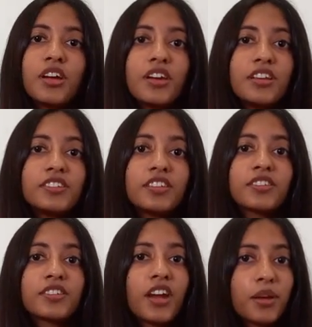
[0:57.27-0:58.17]

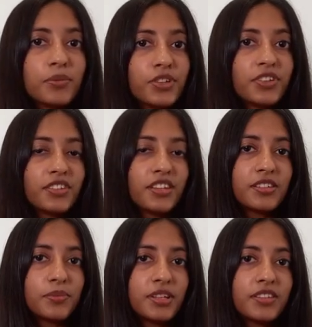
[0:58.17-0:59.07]
describe those
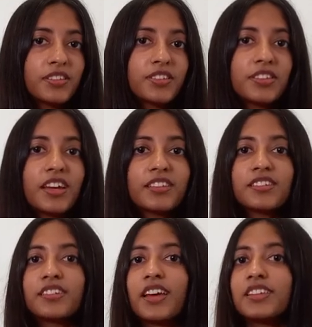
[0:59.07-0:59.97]
sentiments. So that is
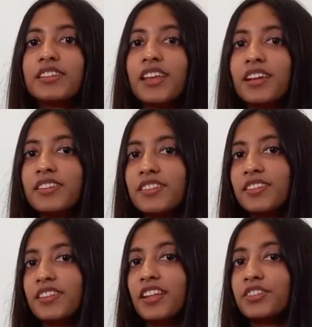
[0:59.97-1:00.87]
another analysis,
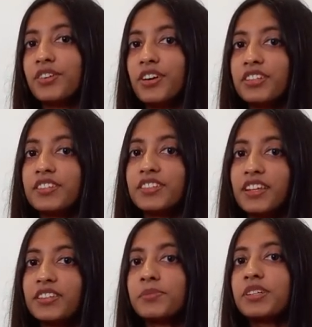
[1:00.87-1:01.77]
and that's called a
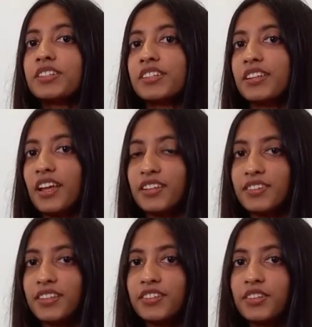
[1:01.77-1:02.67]
sentiment
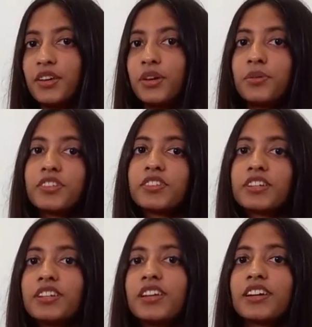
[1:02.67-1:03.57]
analysis, which is
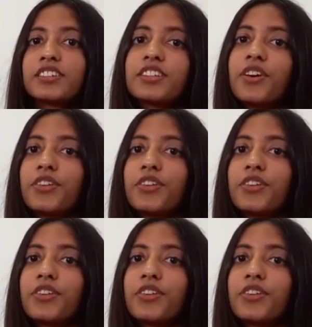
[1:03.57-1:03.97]
conducted on